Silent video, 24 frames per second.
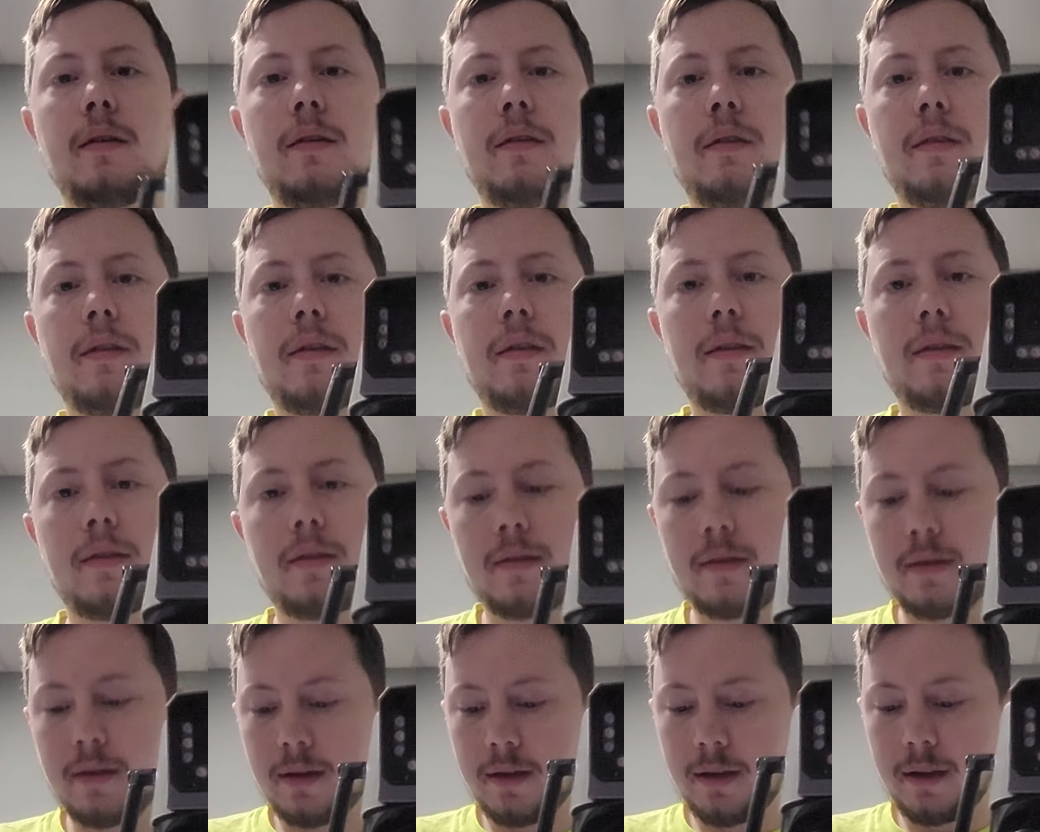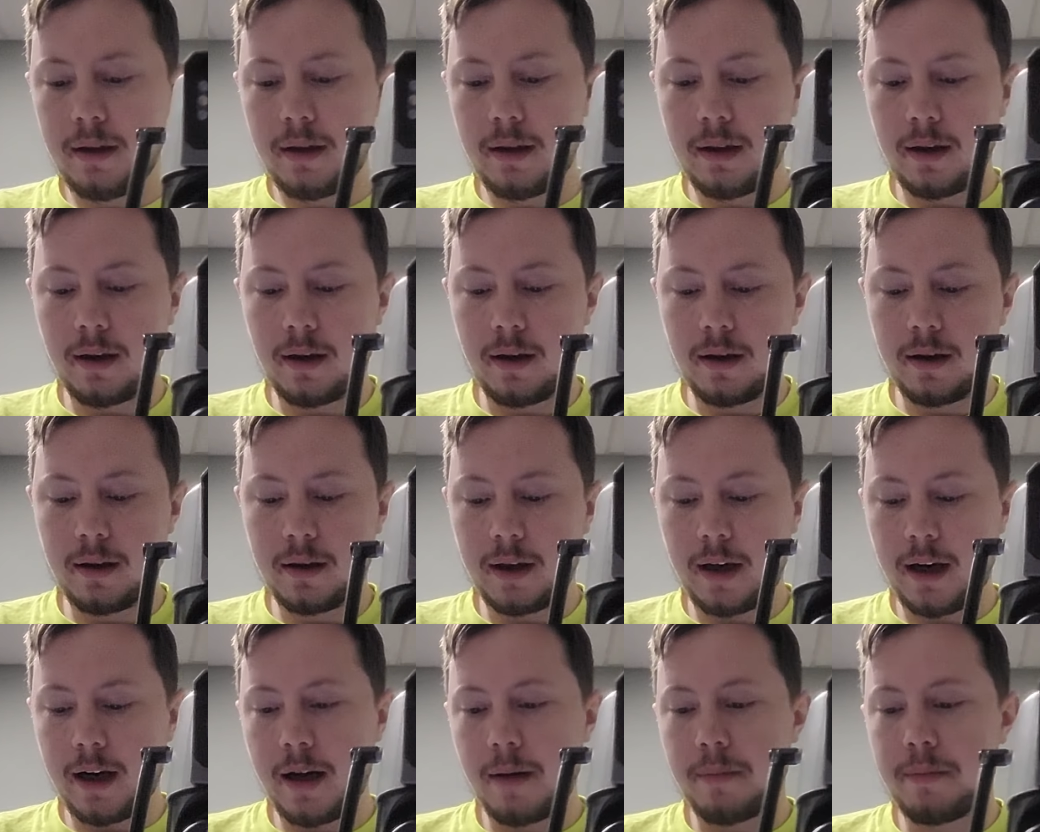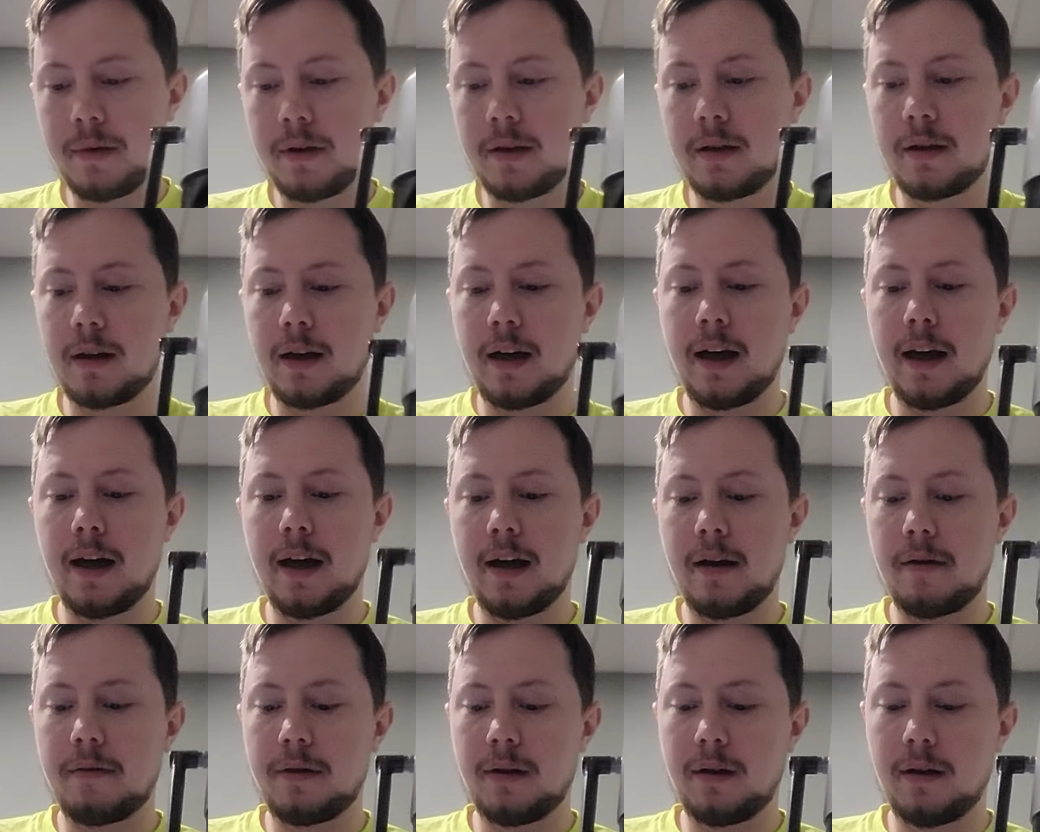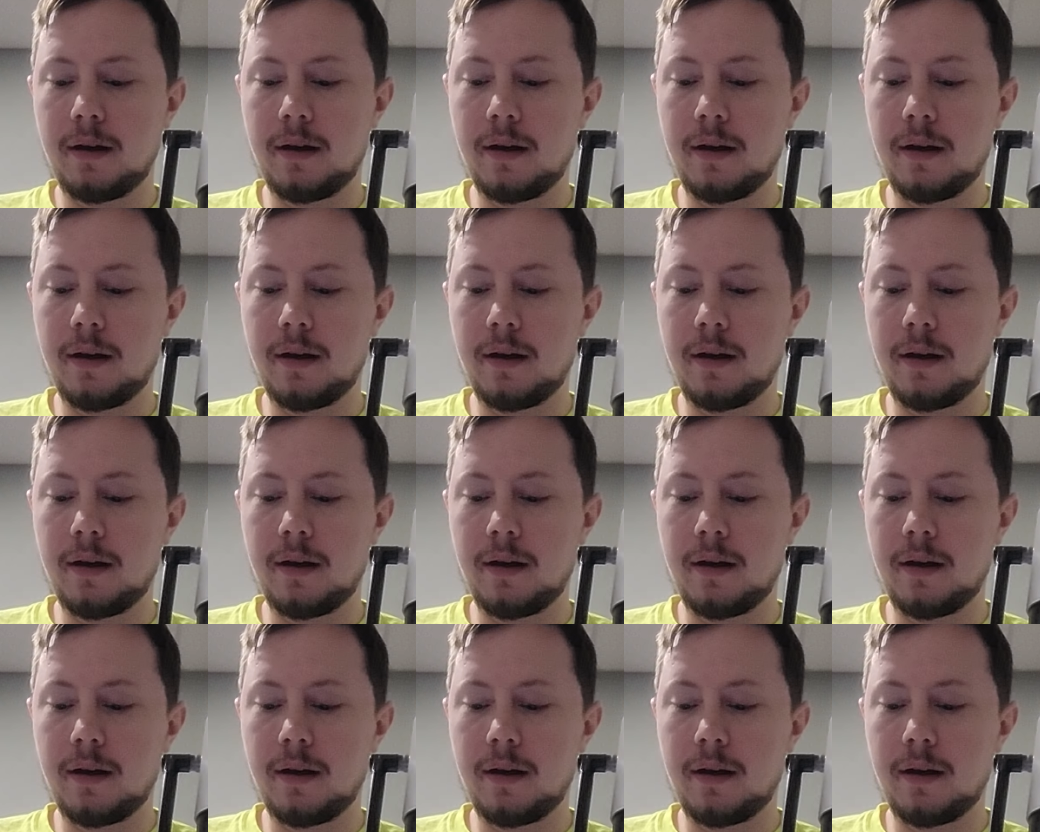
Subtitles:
You're going to see on your app it's going to have